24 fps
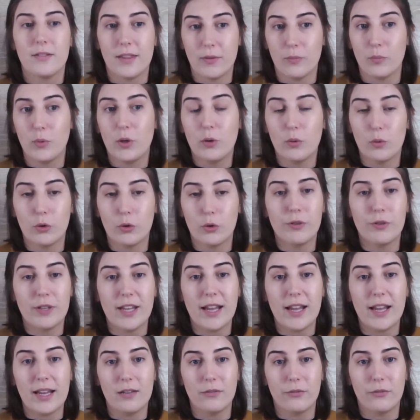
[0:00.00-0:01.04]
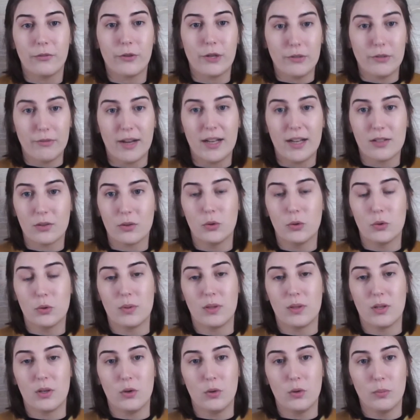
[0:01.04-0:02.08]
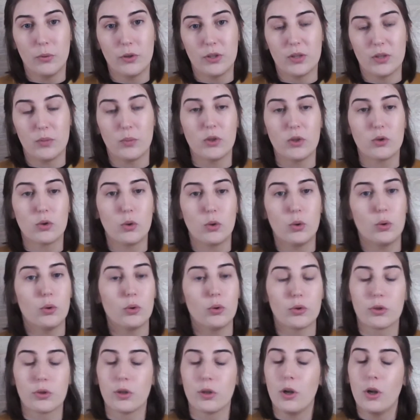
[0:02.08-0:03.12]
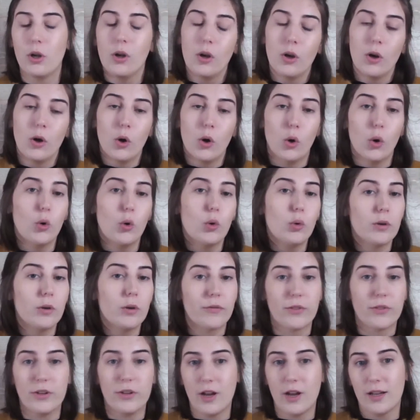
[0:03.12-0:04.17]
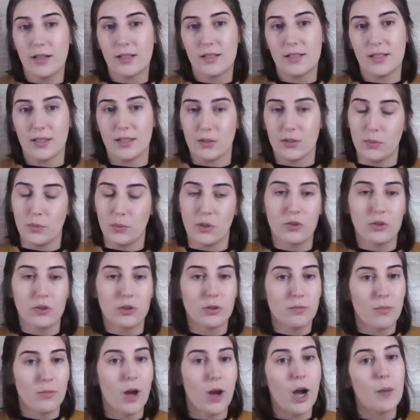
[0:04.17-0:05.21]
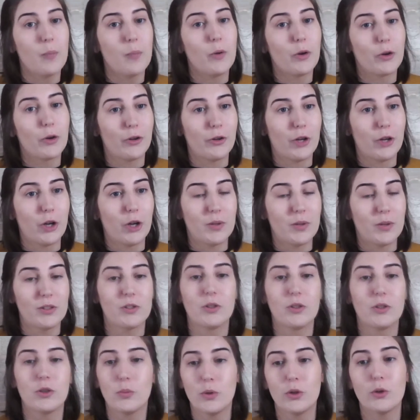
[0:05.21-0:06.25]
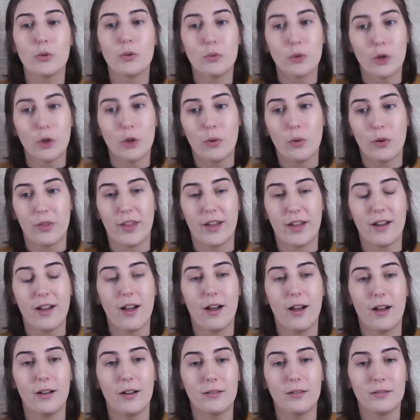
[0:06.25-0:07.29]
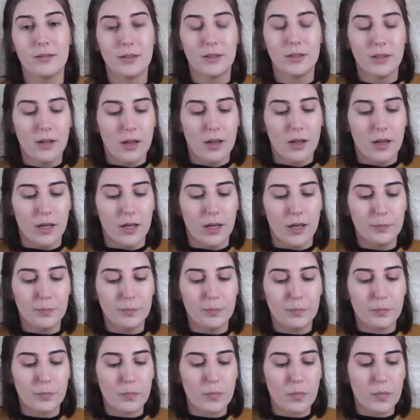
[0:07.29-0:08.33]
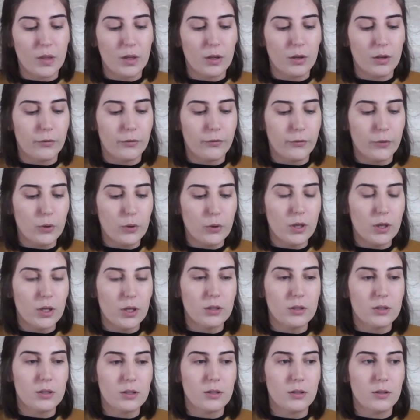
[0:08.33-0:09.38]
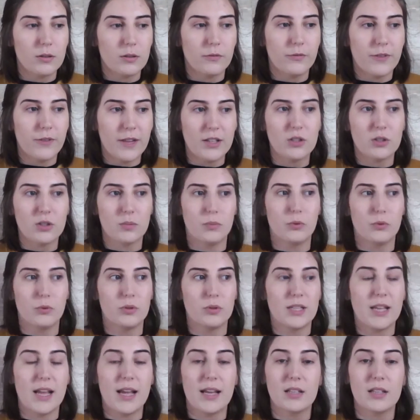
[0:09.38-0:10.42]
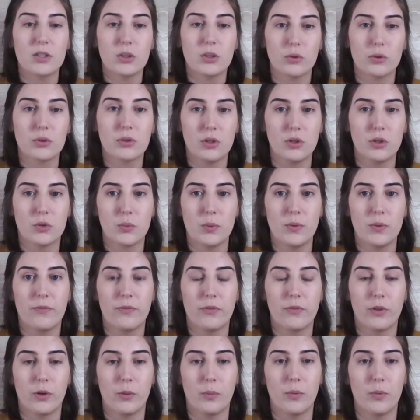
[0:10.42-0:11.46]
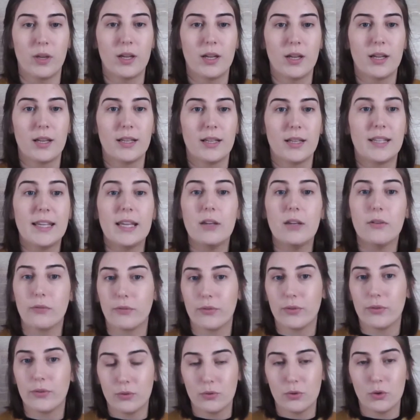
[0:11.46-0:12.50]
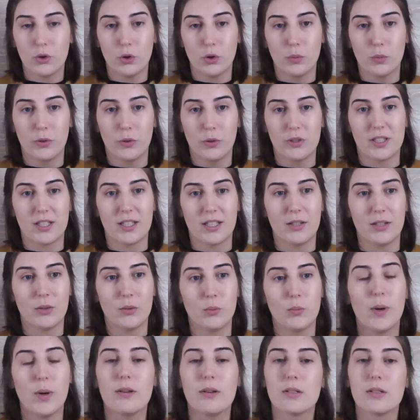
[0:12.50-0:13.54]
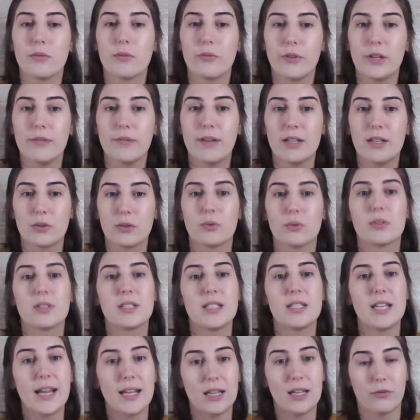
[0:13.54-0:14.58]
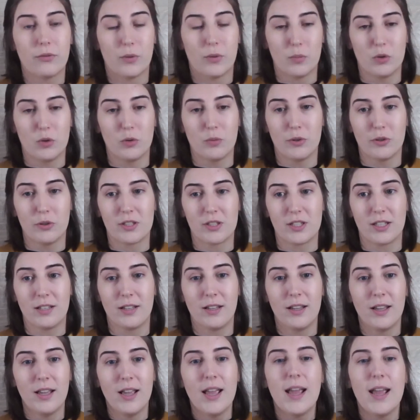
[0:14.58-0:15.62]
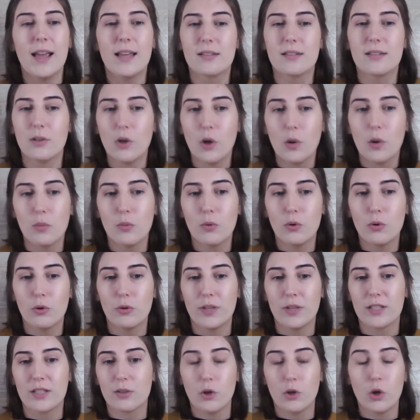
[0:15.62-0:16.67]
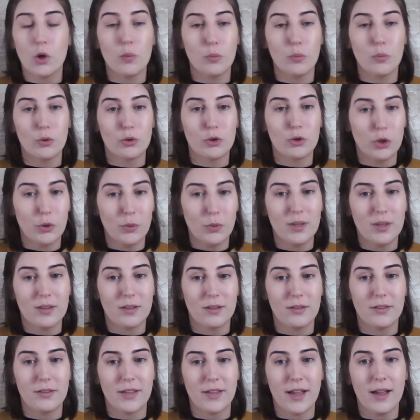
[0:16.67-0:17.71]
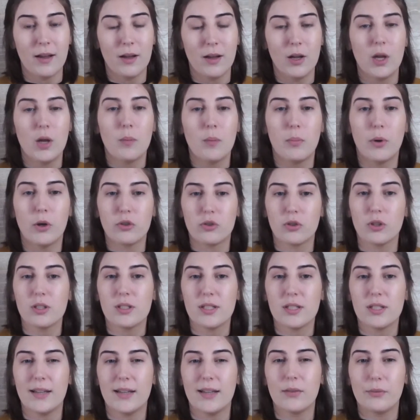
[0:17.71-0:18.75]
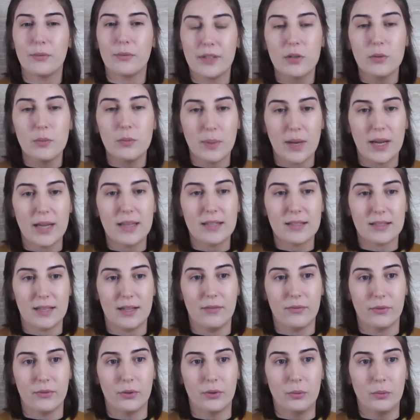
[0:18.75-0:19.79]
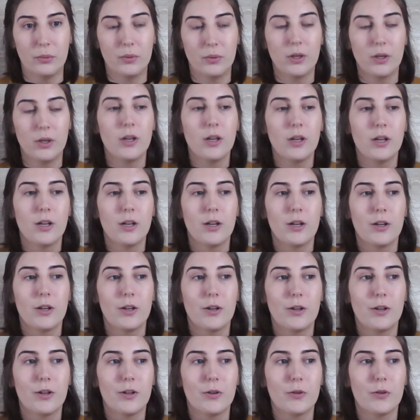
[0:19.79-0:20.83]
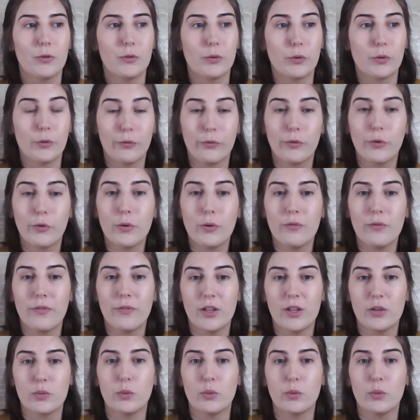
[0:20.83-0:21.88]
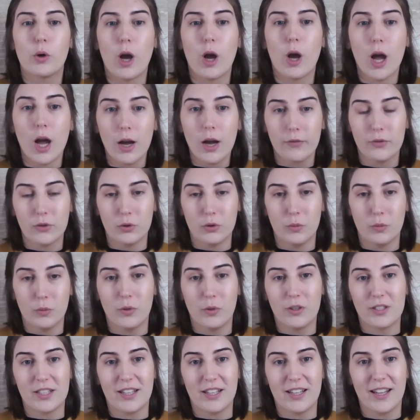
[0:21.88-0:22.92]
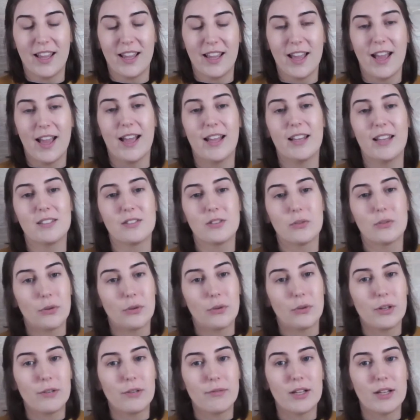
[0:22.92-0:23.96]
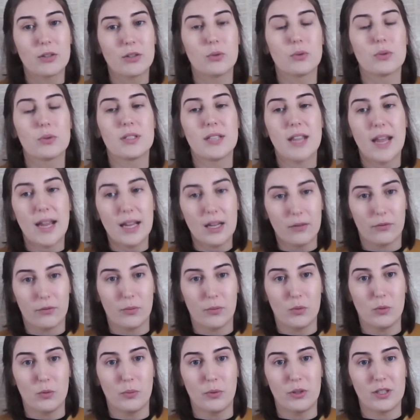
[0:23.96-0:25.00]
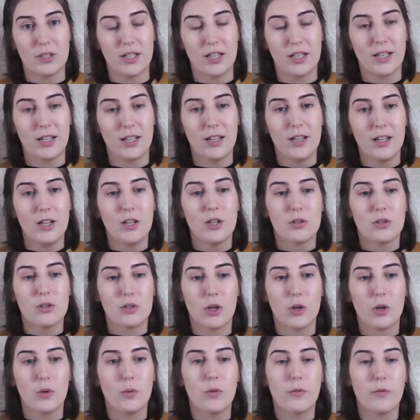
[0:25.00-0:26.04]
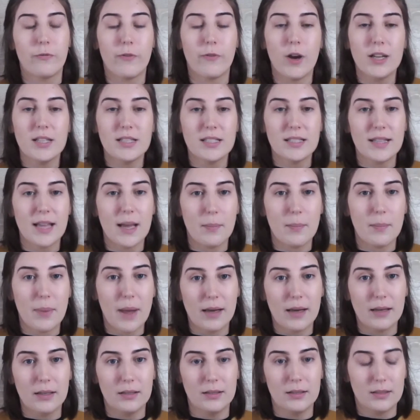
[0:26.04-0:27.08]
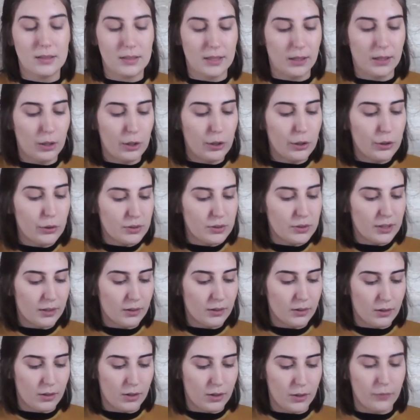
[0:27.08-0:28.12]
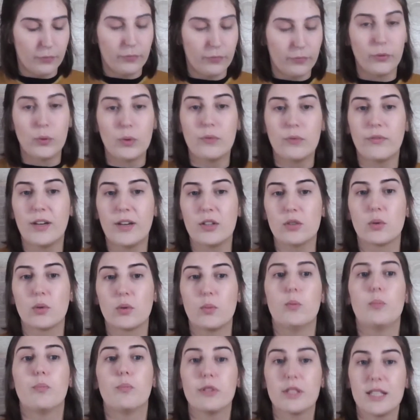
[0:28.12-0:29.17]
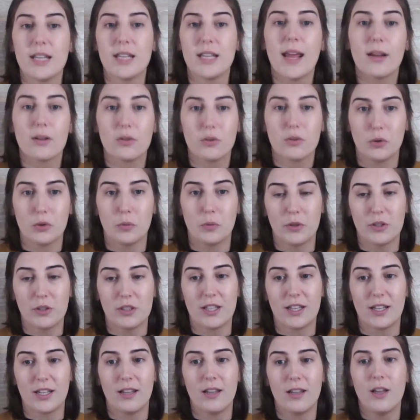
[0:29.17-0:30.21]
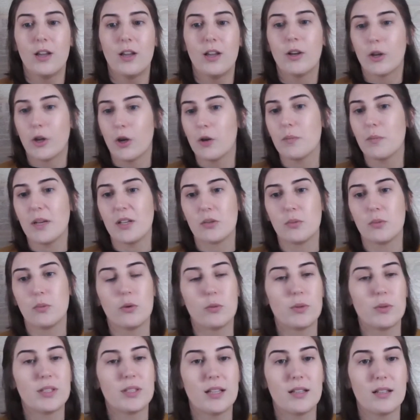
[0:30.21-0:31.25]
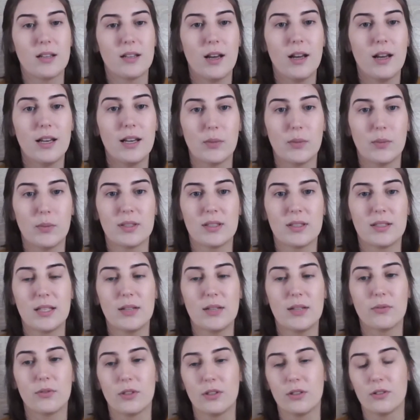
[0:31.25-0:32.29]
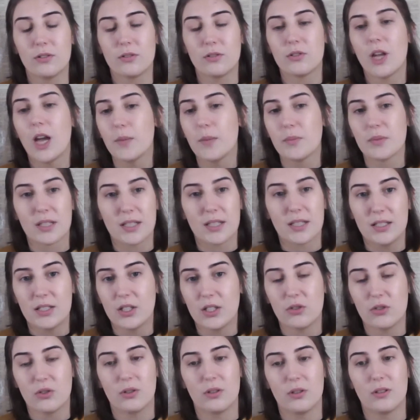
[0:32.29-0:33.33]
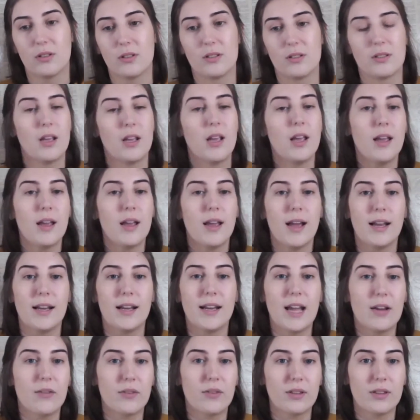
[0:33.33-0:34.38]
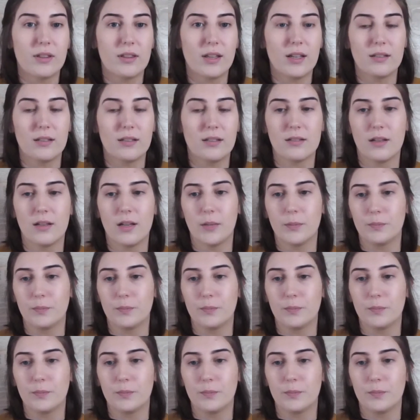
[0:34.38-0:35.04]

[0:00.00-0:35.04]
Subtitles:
will create free radicals within your body, which cause all of the nasties, which I'm not going to go into. We all know what they are. Fruit and vegetables, the antioxidants with them give to your body, whereas the free radicals take from your body. It's a lot more, there's a lot more to it than that. But just at a real base level, your fruit and veg will look after your body and the free radicals take from your body. So finding that balance, including the fruit and veg, will protect your body. Going back to what we said earlier with Stephen and terms and conditions and having things,